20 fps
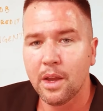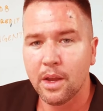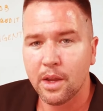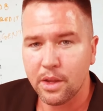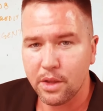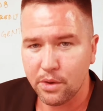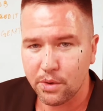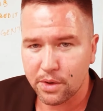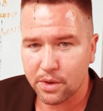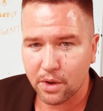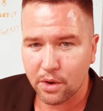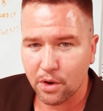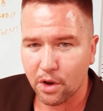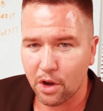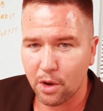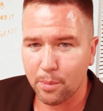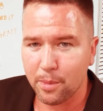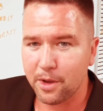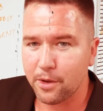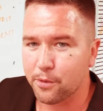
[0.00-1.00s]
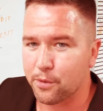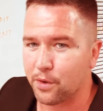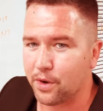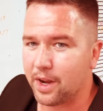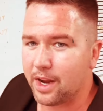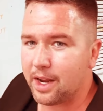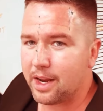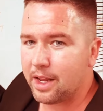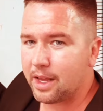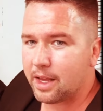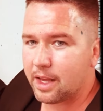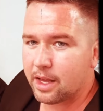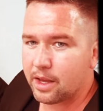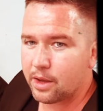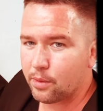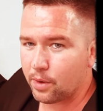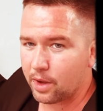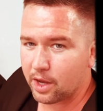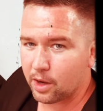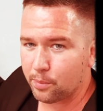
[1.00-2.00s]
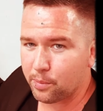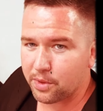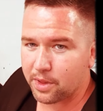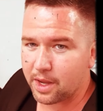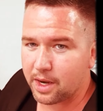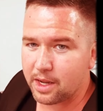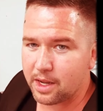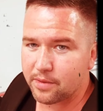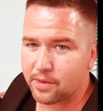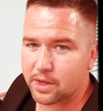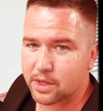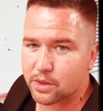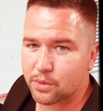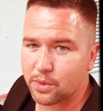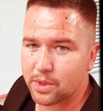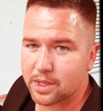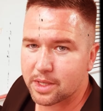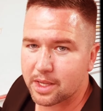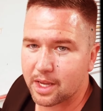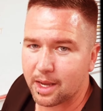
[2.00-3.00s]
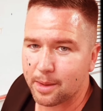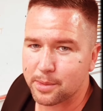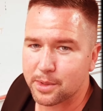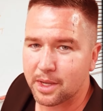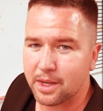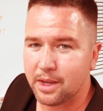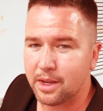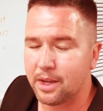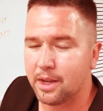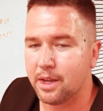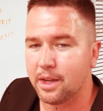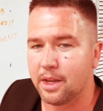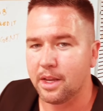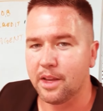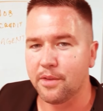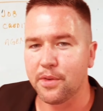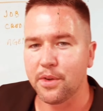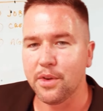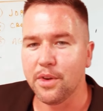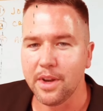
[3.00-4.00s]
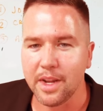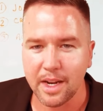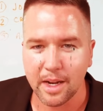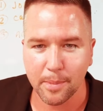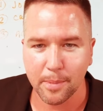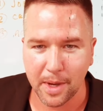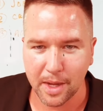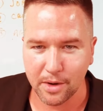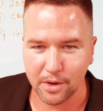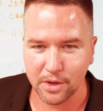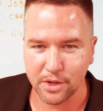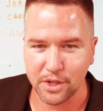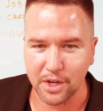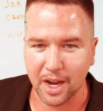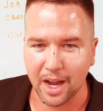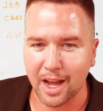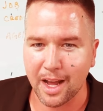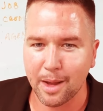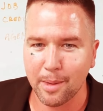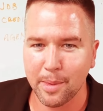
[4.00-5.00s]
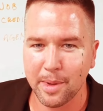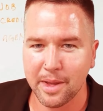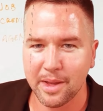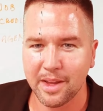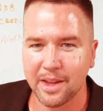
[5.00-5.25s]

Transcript: you can call me for any help with any of these three steps. If you need a better job,